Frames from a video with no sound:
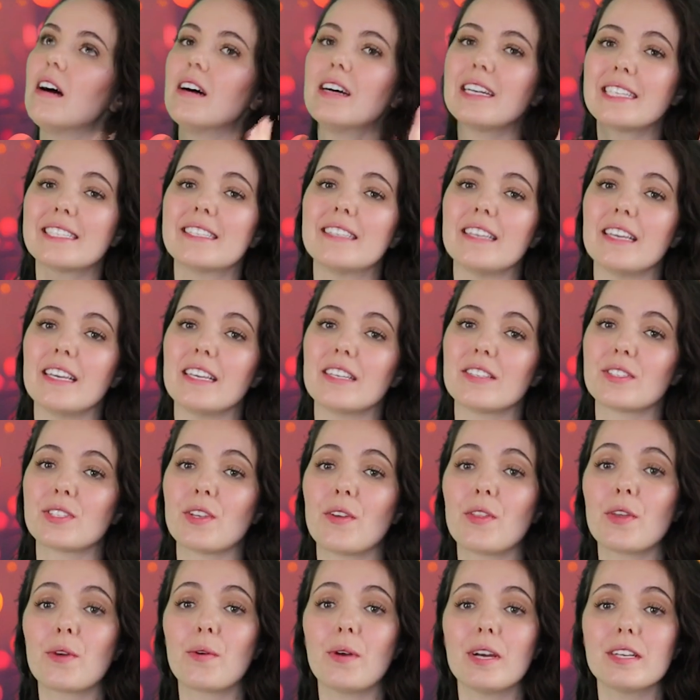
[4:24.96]
I see.
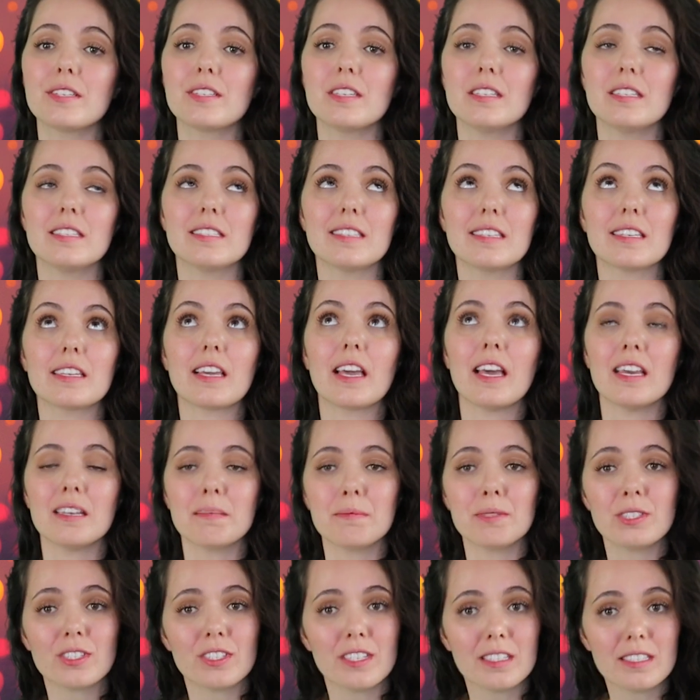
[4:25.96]
So the question isn't
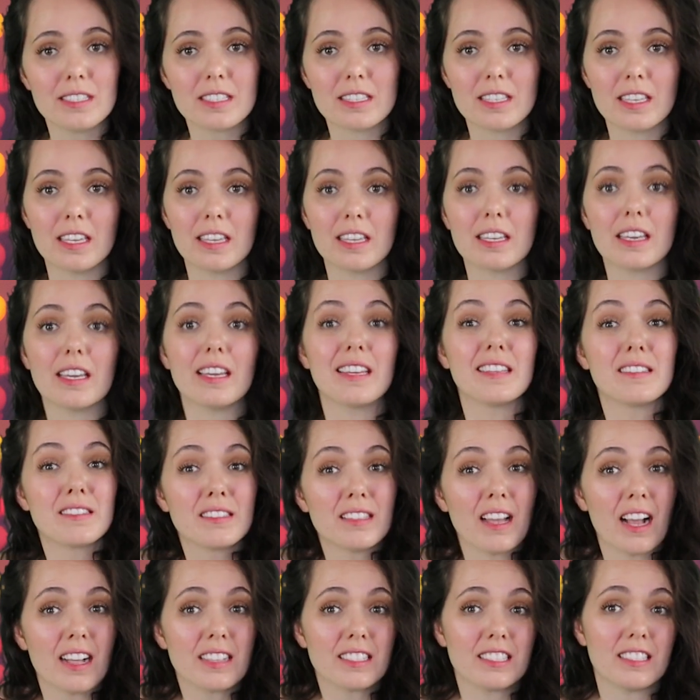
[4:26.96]
can machines think
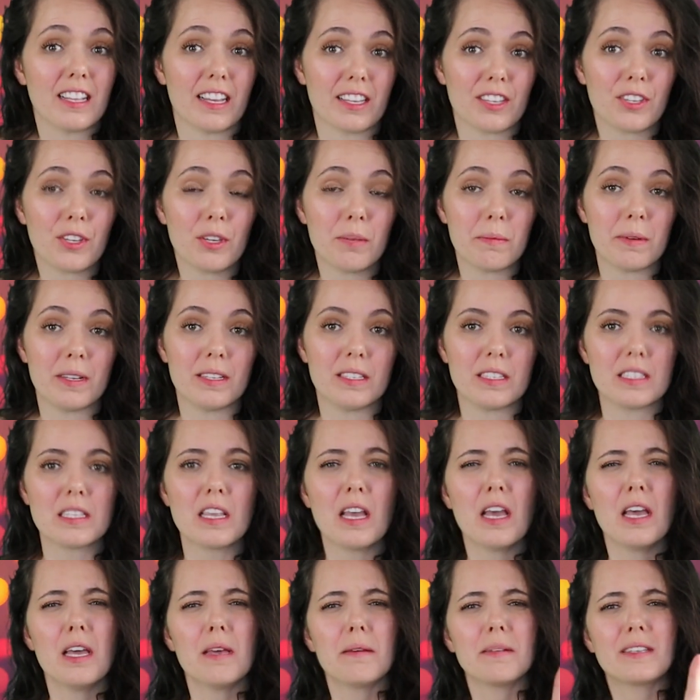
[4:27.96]
exactly like humans?
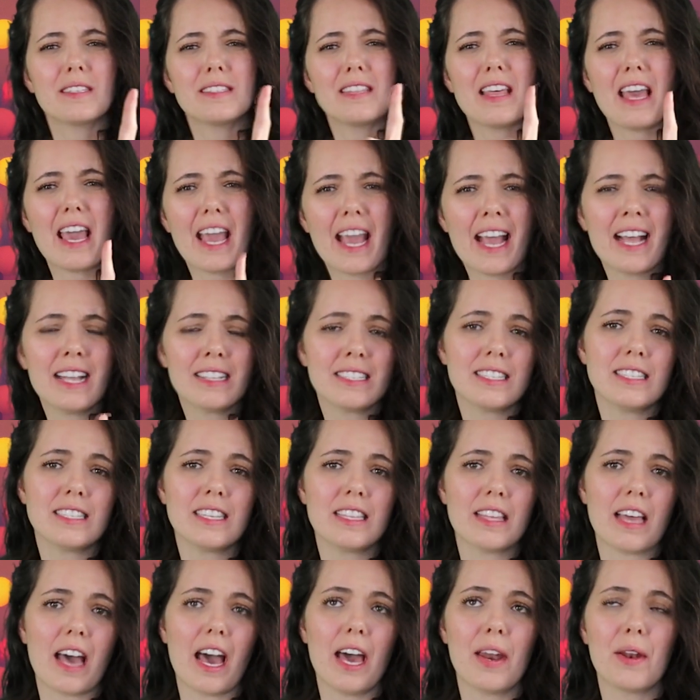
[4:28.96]
Because the answer
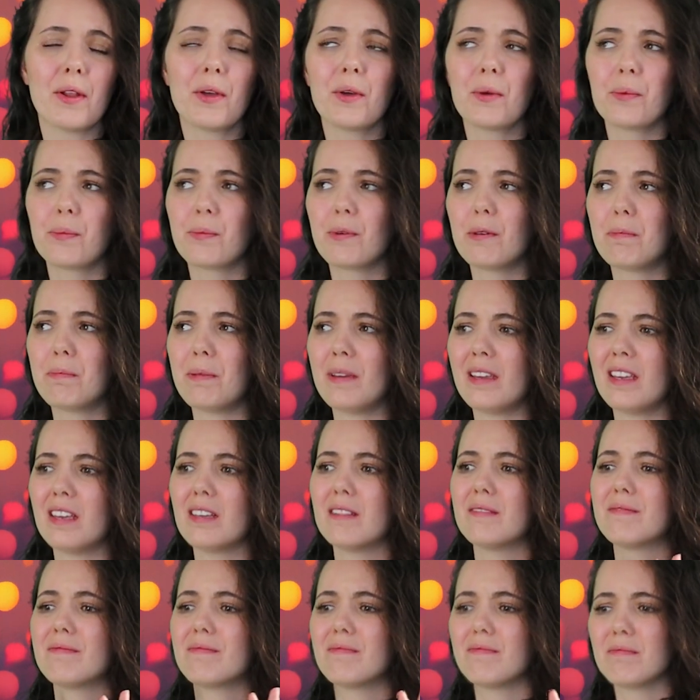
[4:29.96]
to that would
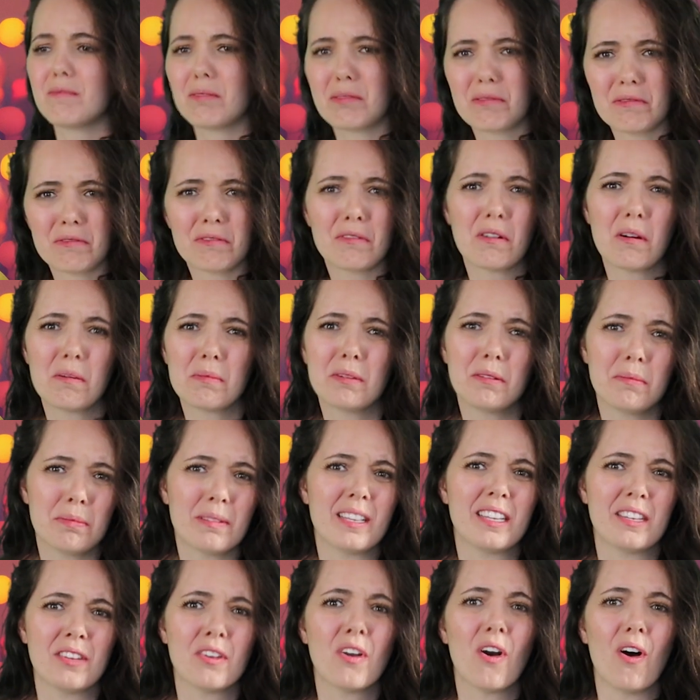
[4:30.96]
be
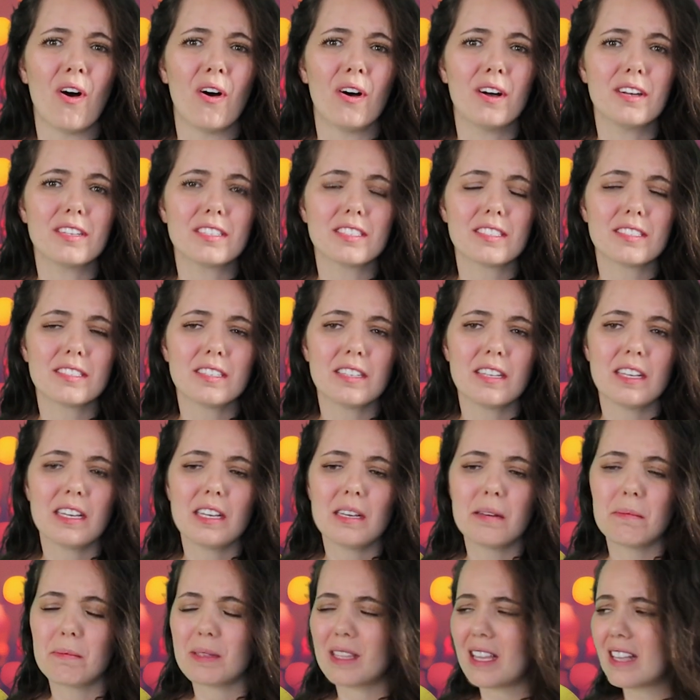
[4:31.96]
probably not.
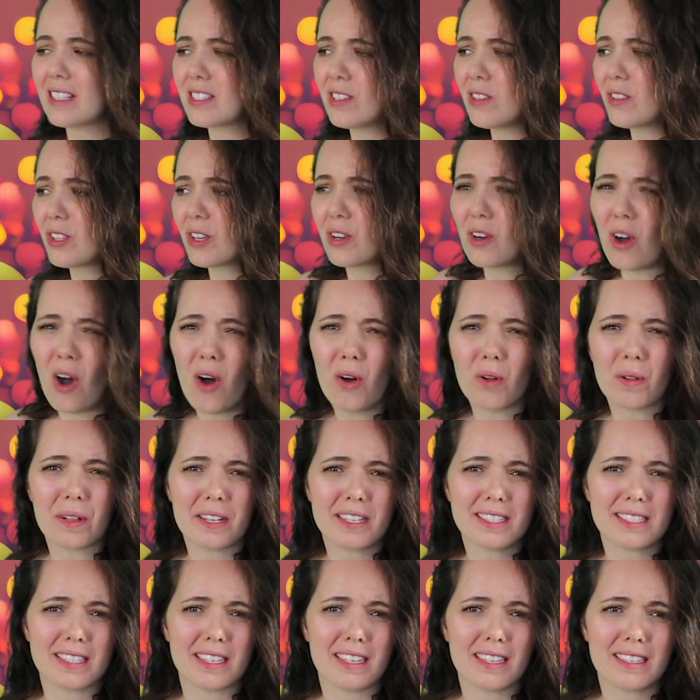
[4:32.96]
But that's not the goal,
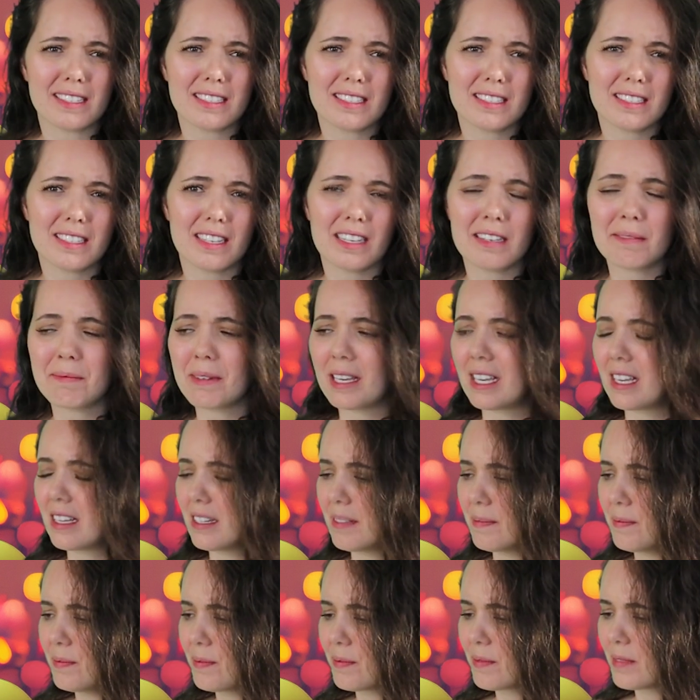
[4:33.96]
is it? I
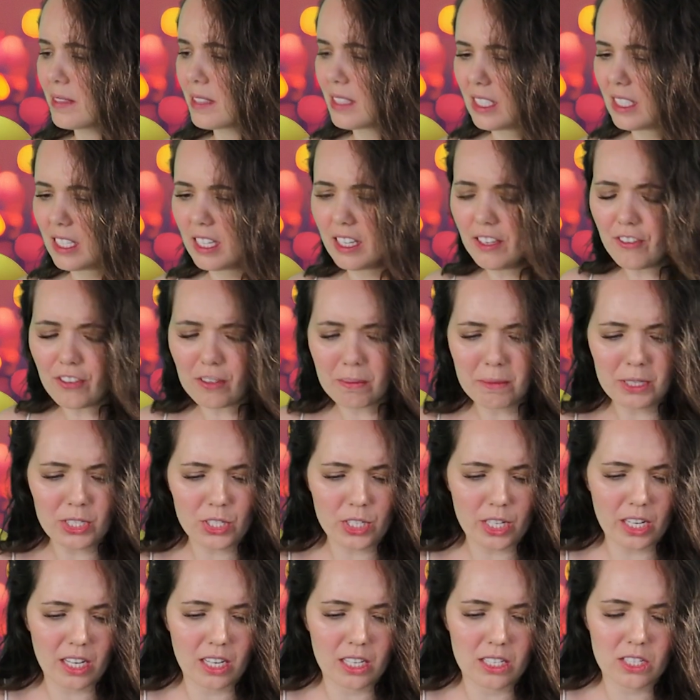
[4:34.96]
mean, if
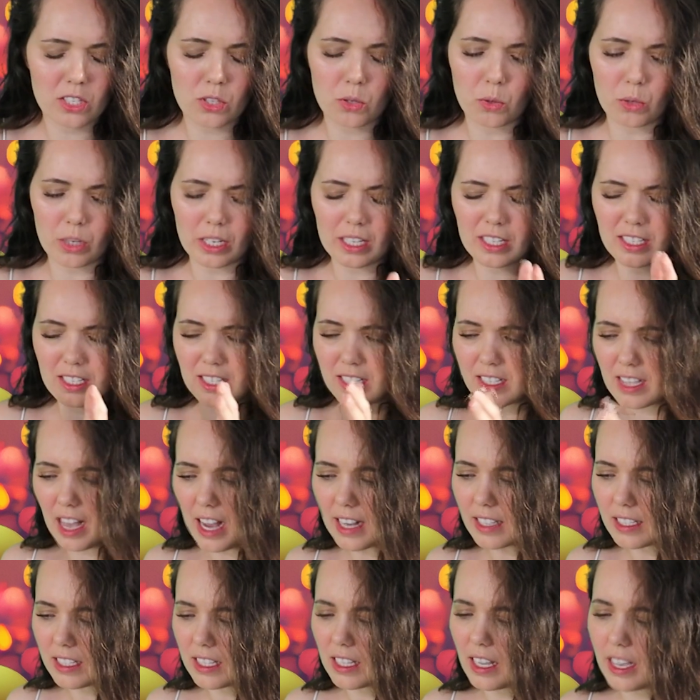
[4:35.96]
machines thought
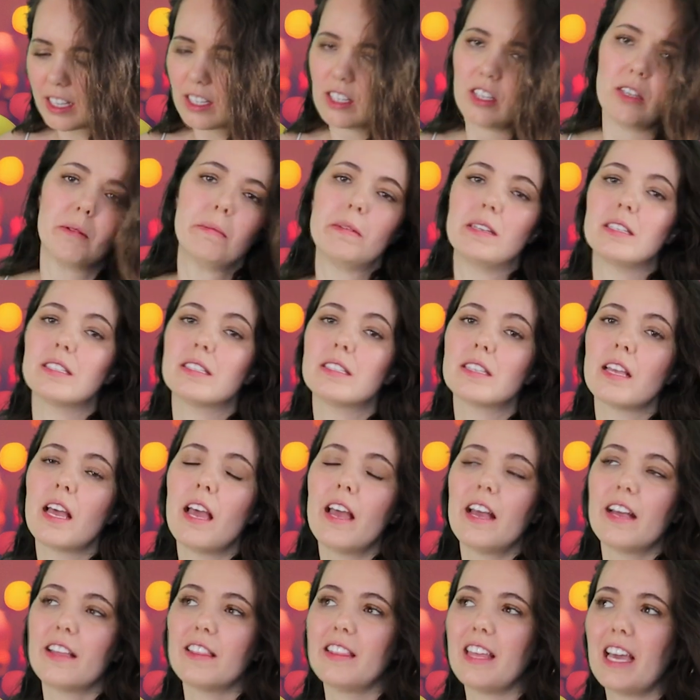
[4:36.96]
exactly like humans,
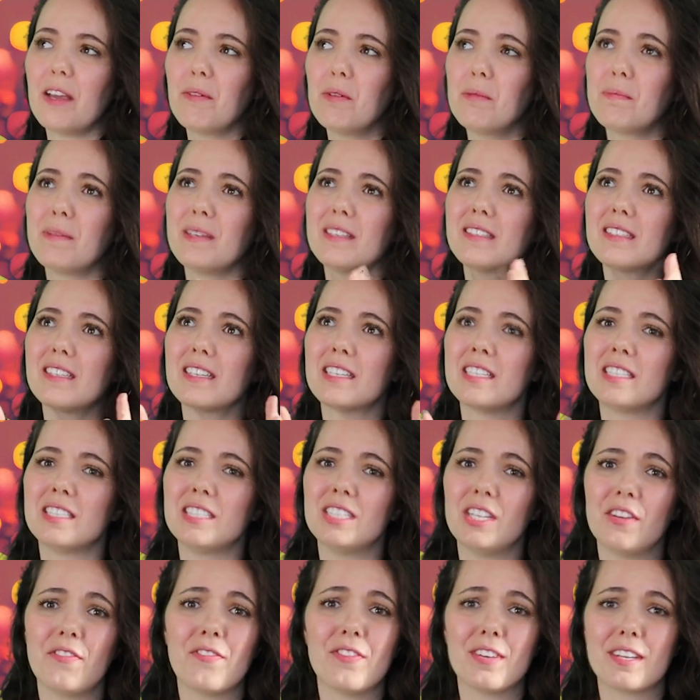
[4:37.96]
they would be
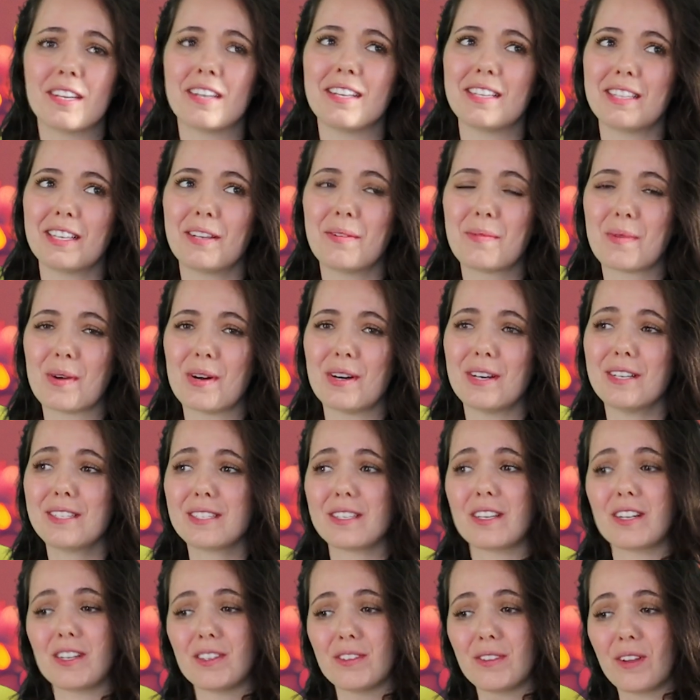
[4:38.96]
significantly worse
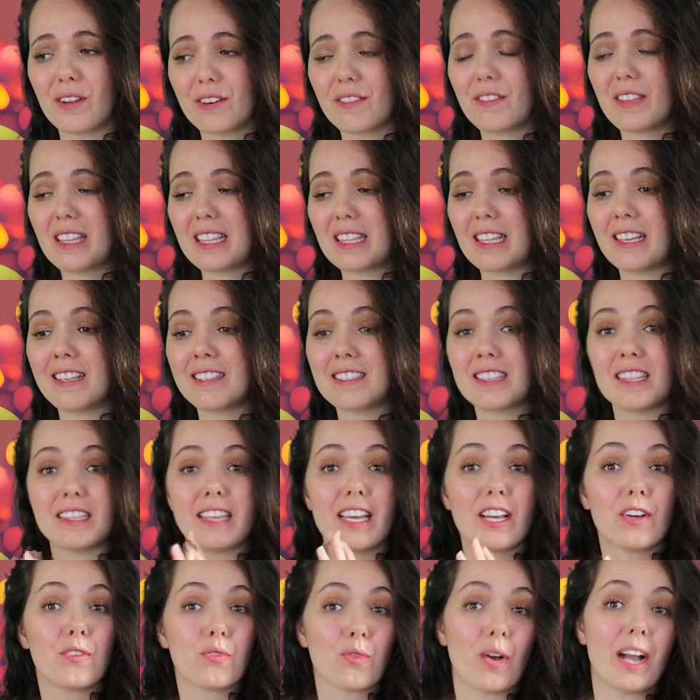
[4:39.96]
at a lot of the things that
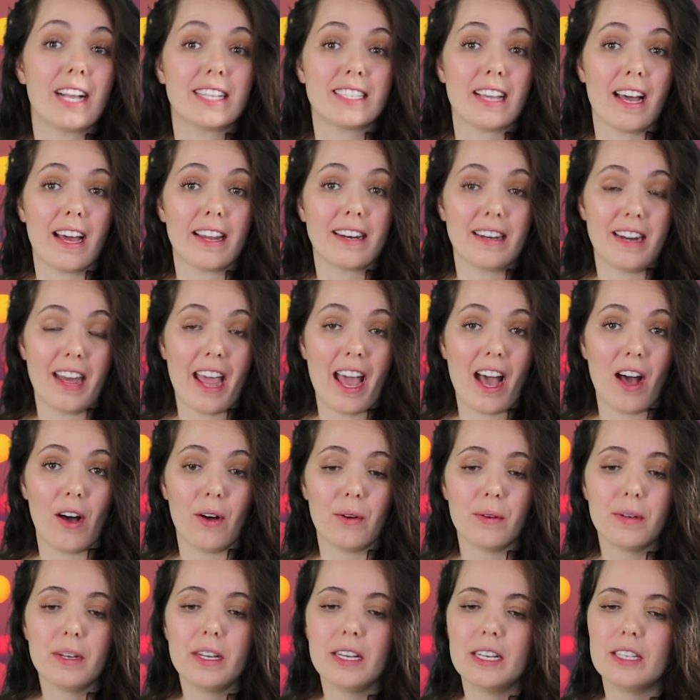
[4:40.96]
they're great at
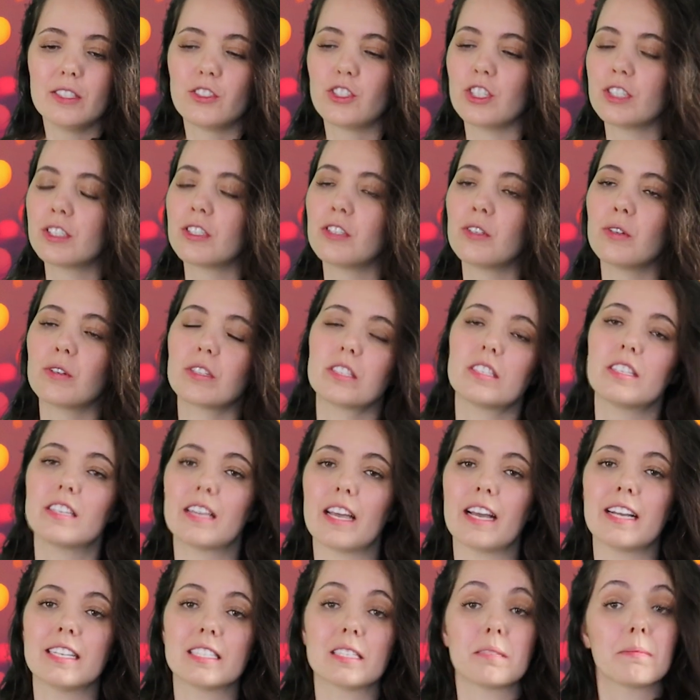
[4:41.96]
now, just in order to
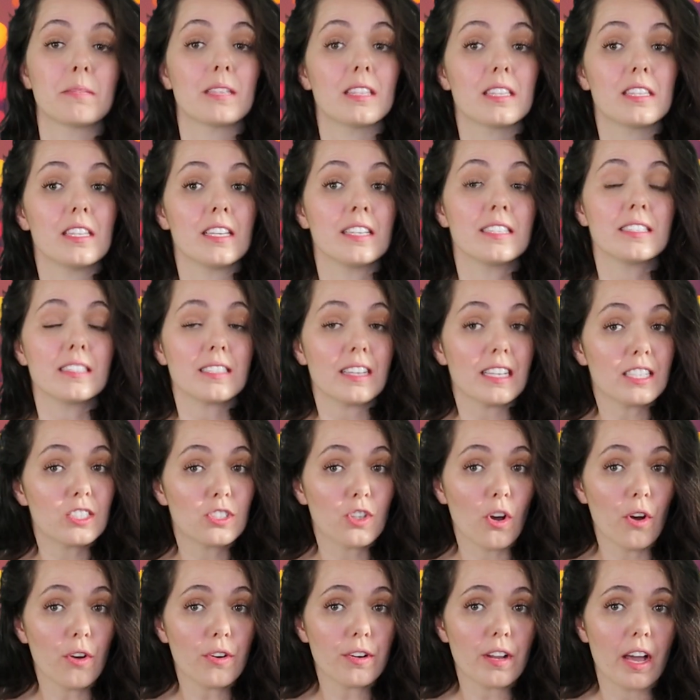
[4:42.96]
gain some of the things that they
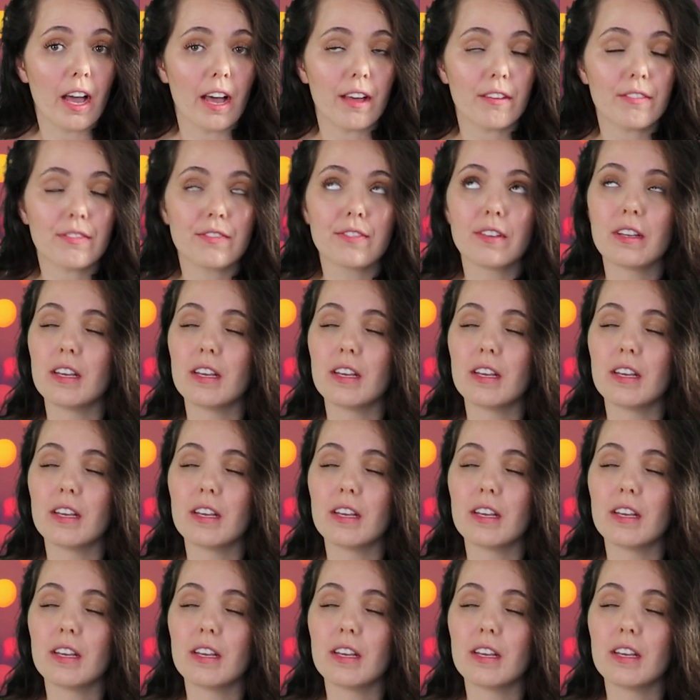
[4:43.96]
don't have.